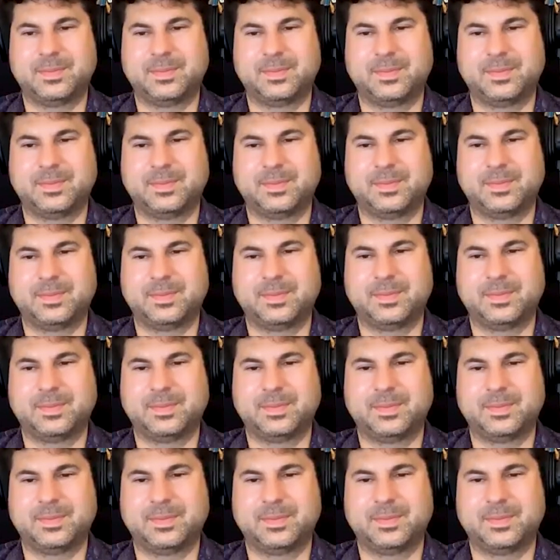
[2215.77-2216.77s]

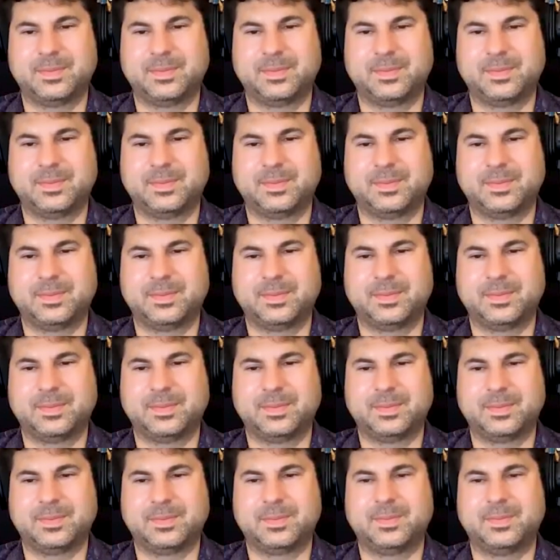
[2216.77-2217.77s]

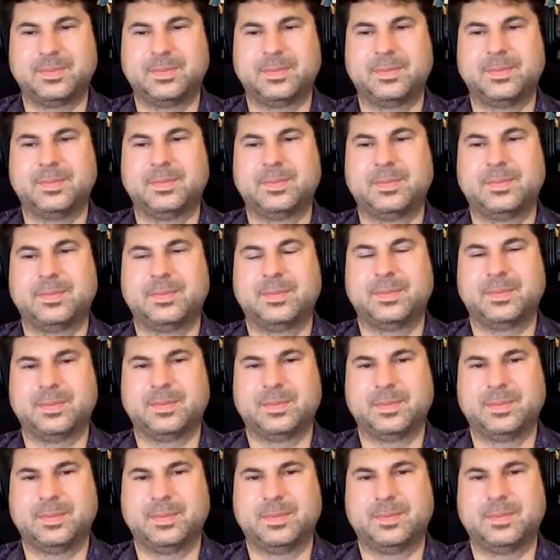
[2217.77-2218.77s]

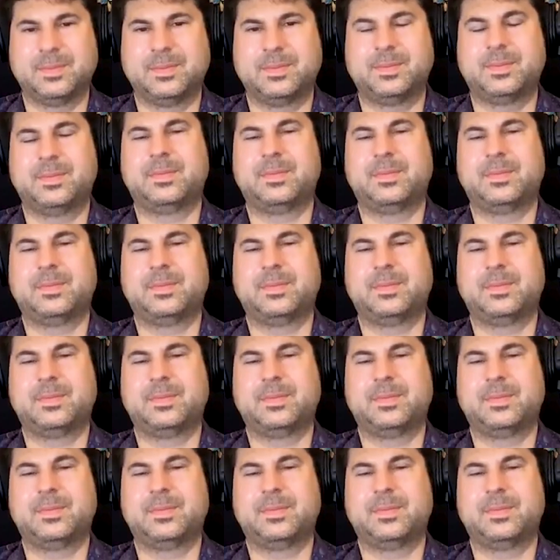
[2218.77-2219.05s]
(not speaking)